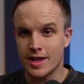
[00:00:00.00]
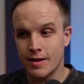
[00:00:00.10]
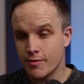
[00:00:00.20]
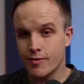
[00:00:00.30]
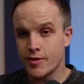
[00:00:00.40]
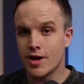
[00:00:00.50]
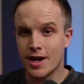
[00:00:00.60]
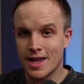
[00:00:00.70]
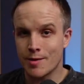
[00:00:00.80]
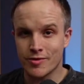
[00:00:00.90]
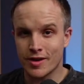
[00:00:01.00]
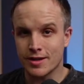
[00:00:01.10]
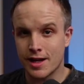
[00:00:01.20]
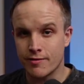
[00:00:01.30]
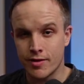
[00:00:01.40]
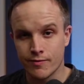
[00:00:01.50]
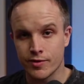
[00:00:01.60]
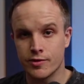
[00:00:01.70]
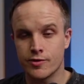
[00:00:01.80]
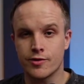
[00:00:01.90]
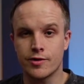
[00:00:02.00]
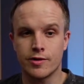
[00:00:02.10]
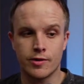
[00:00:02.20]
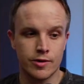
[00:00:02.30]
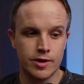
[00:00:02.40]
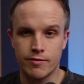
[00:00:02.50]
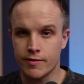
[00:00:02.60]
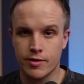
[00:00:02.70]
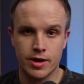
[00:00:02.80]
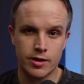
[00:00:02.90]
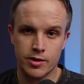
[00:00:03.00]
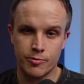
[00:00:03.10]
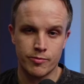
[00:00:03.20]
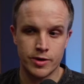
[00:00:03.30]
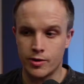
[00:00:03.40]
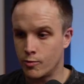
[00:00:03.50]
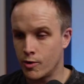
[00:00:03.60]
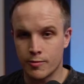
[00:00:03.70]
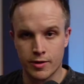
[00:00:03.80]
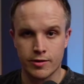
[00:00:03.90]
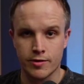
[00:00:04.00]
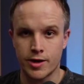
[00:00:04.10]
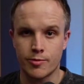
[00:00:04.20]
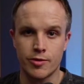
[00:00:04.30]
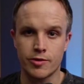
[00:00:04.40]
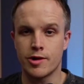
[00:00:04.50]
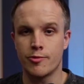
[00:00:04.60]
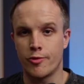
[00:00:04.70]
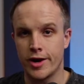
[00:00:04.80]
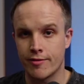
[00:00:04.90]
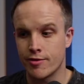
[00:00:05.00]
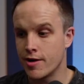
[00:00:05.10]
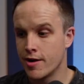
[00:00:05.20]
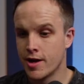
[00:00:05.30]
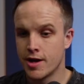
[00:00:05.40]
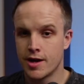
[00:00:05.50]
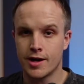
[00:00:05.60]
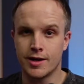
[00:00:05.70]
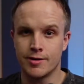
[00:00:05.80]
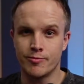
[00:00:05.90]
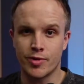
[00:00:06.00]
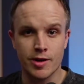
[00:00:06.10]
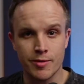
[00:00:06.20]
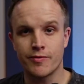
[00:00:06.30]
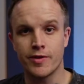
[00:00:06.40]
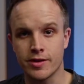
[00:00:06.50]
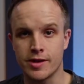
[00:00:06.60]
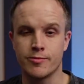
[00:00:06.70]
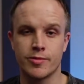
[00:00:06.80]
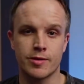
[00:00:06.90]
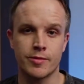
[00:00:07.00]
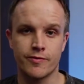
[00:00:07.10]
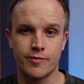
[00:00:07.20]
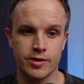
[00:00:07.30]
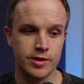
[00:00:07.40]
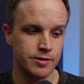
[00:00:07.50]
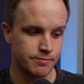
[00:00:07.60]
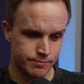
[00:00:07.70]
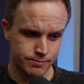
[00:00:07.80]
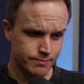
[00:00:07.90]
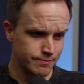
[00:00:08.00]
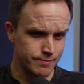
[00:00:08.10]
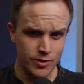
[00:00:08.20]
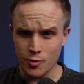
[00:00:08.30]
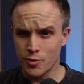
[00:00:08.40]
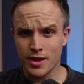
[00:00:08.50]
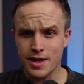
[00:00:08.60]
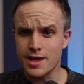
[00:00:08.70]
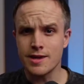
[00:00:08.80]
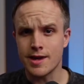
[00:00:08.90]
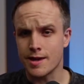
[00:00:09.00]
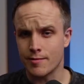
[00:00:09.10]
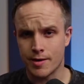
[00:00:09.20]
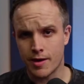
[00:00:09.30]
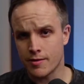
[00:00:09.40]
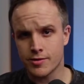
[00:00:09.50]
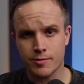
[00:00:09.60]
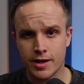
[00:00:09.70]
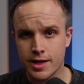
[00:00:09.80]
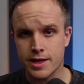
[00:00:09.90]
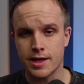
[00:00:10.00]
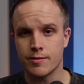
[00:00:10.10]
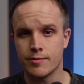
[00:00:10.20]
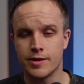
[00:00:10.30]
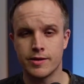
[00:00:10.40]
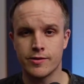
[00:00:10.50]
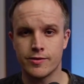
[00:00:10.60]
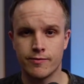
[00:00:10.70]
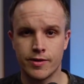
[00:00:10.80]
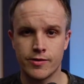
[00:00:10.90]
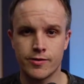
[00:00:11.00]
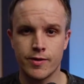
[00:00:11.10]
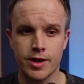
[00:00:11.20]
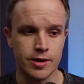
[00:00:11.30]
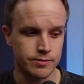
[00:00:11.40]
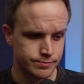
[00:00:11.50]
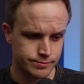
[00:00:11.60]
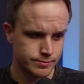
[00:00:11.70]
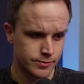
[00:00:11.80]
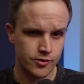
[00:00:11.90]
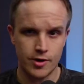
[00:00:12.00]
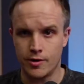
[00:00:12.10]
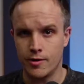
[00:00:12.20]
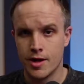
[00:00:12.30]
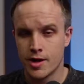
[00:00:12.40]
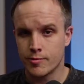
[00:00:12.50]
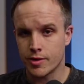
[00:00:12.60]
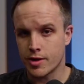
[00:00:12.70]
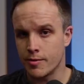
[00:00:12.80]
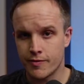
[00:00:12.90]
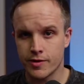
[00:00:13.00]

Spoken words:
even if you're not an Amazon Live influencer, or even if you're not on a Walmart creator program or whatever. Become an affiliate. Become an affiliate with like Ecamm. I was talking about Ecamm in this video. So become an